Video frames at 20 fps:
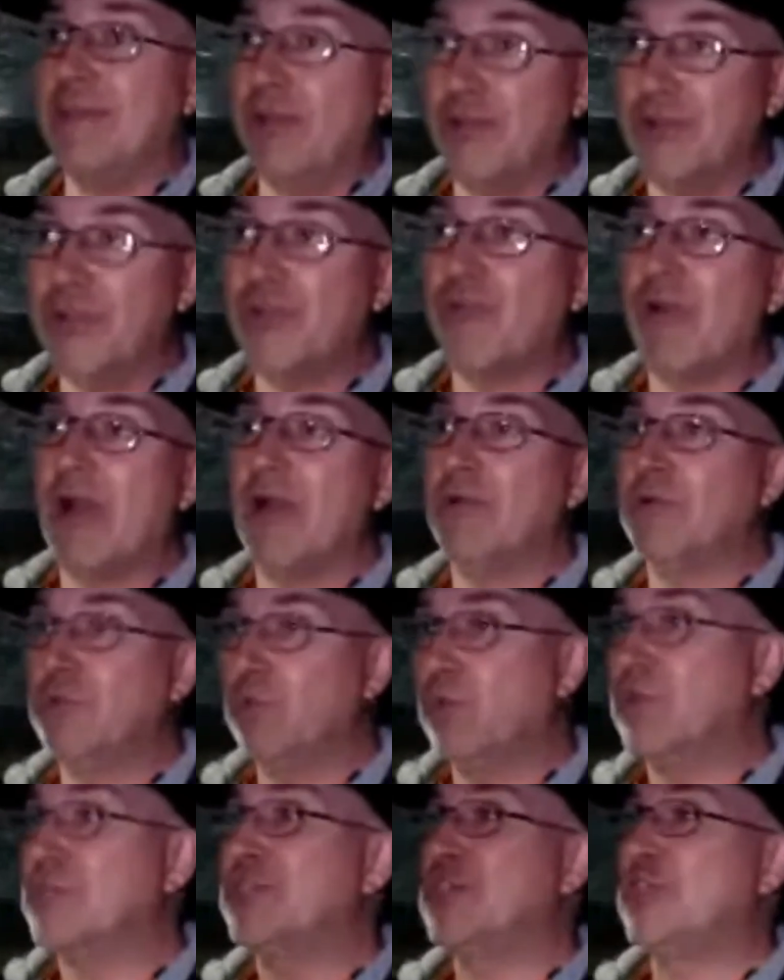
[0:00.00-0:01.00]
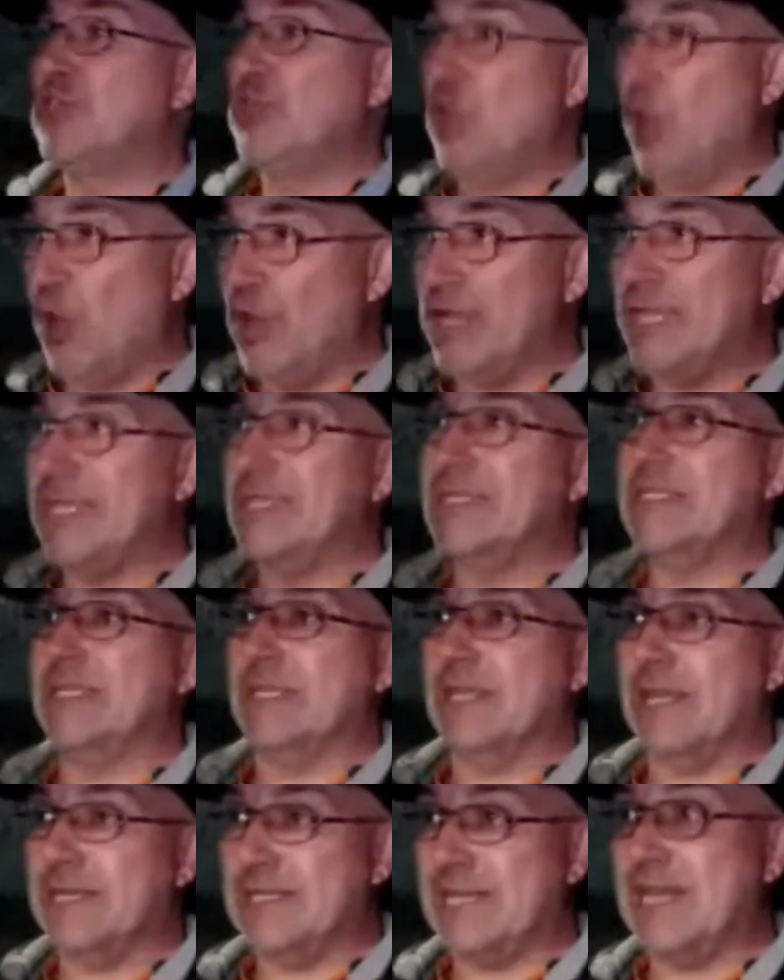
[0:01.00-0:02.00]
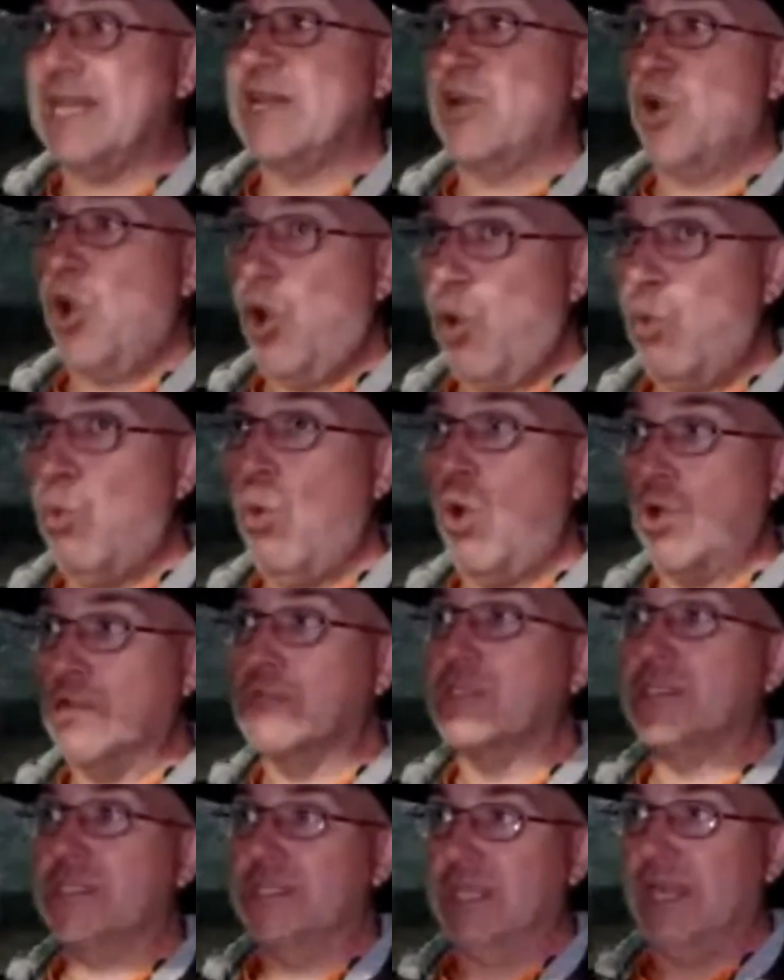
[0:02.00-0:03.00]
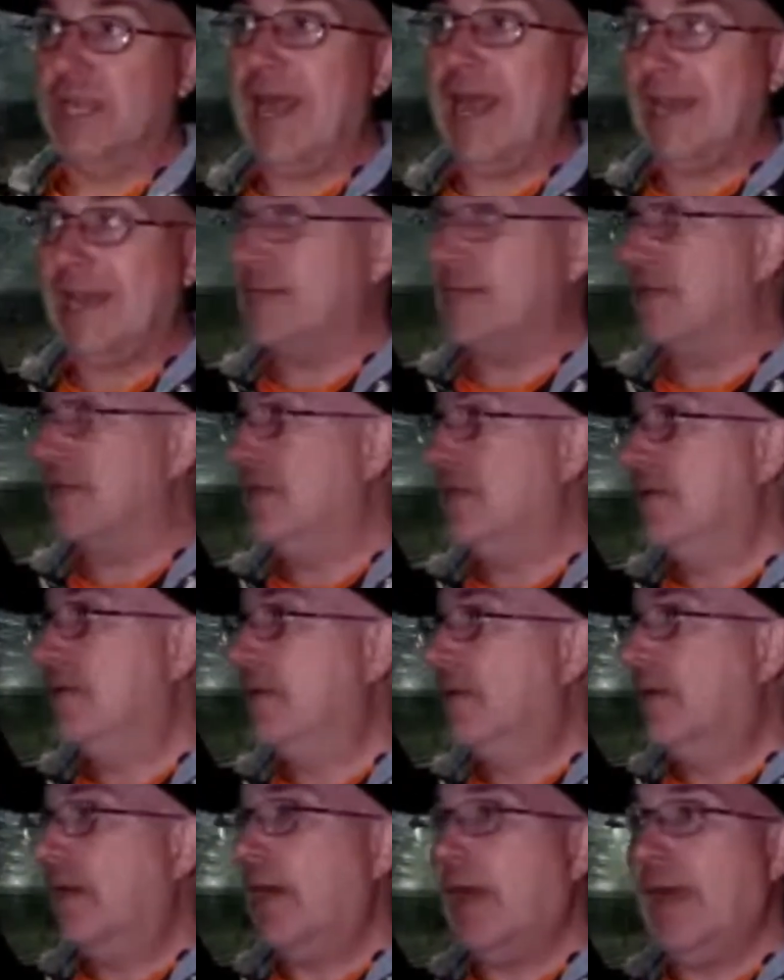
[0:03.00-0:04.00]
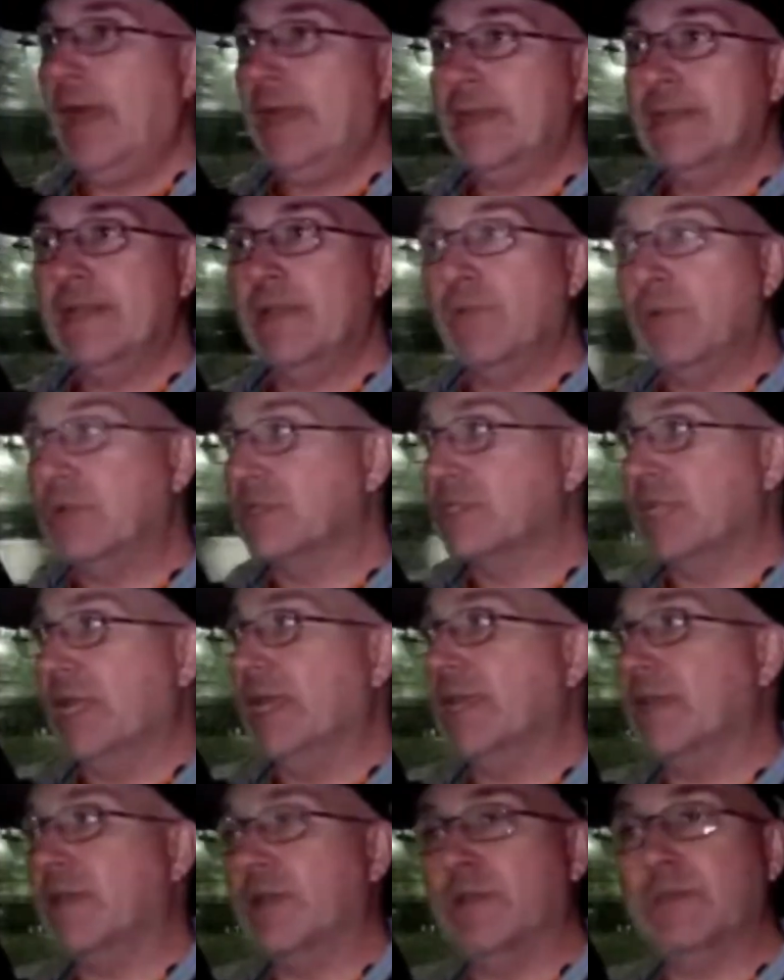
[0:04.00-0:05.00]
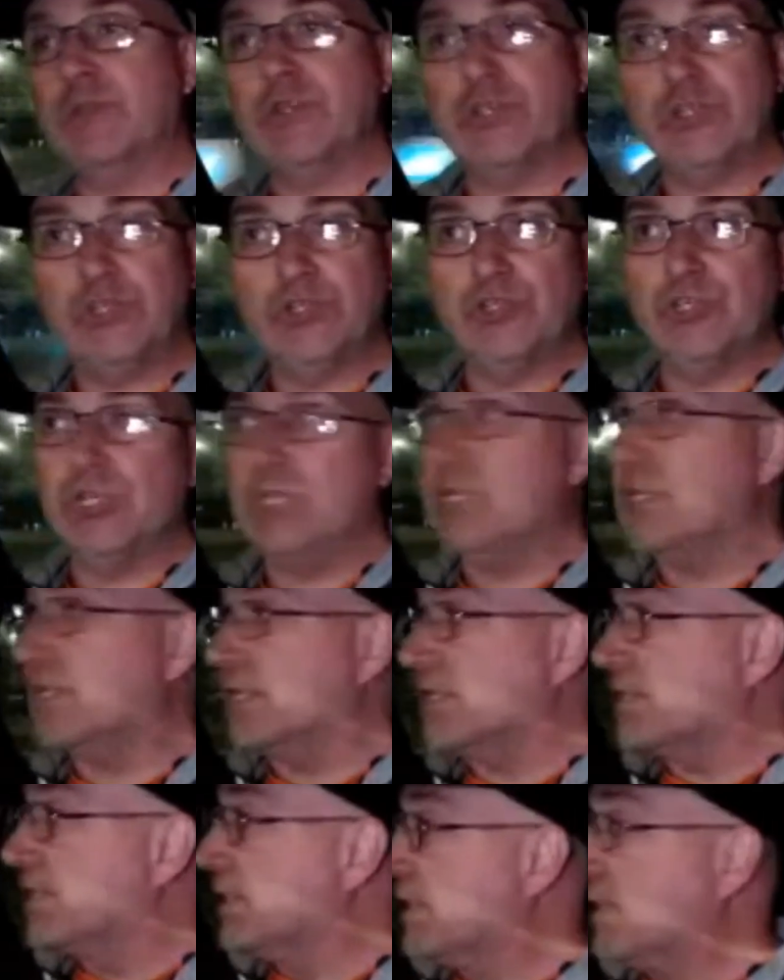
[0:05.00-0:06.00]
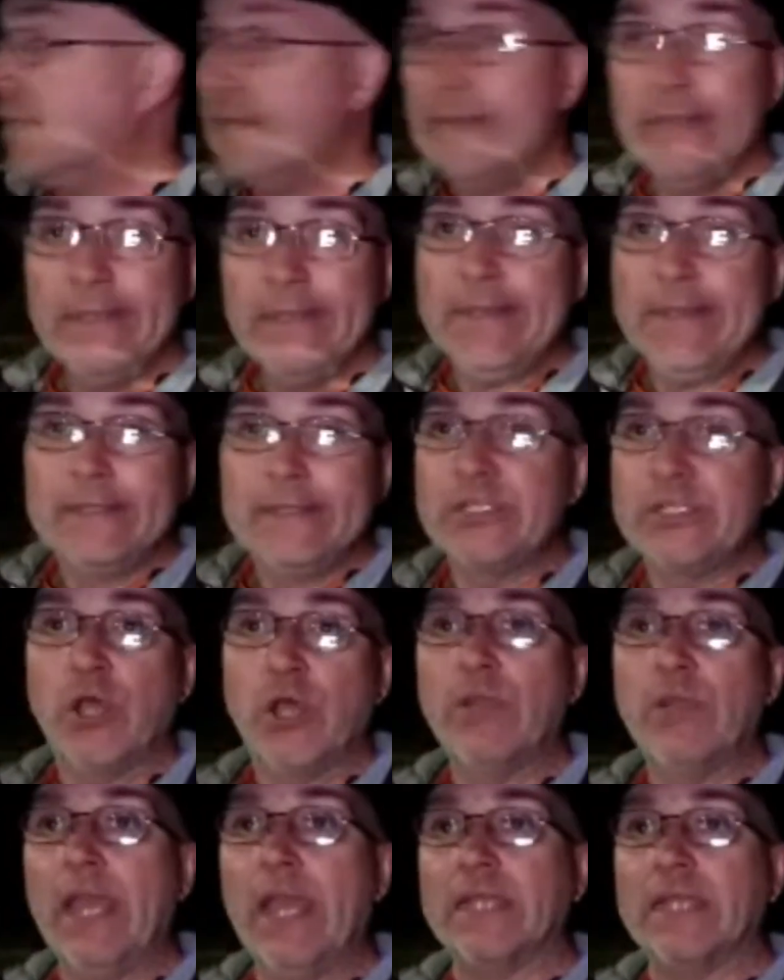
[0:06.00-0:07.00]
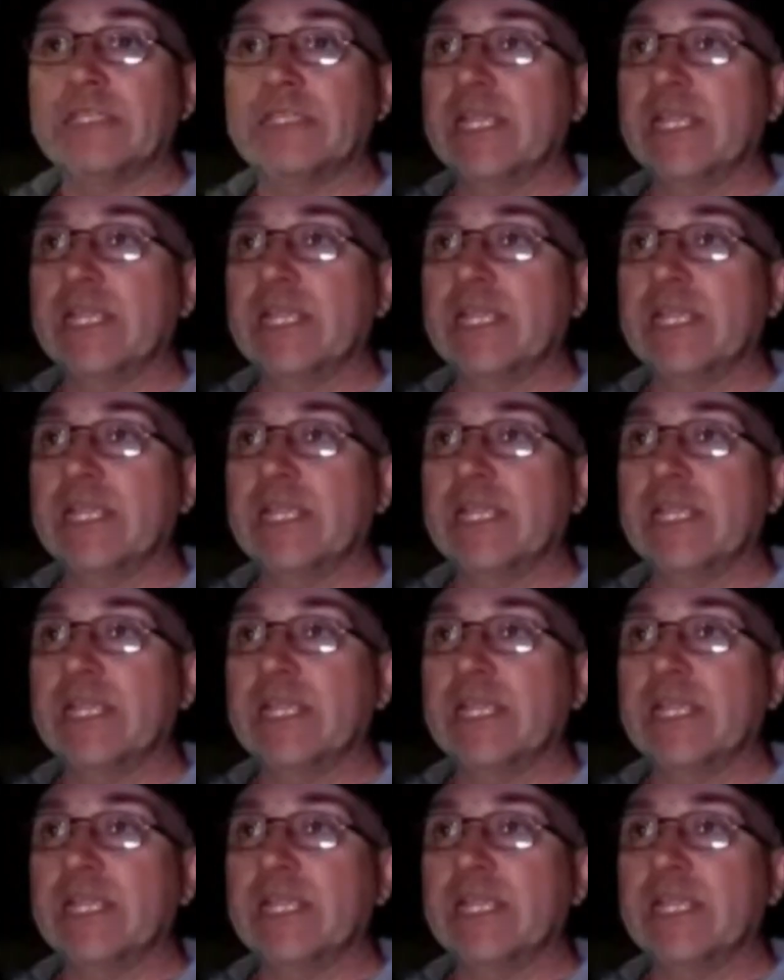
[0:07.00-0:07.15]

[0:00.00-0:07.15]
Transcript: thing on the ground was not easy. It did not want to land. And it was like, Jesus. So, yeah,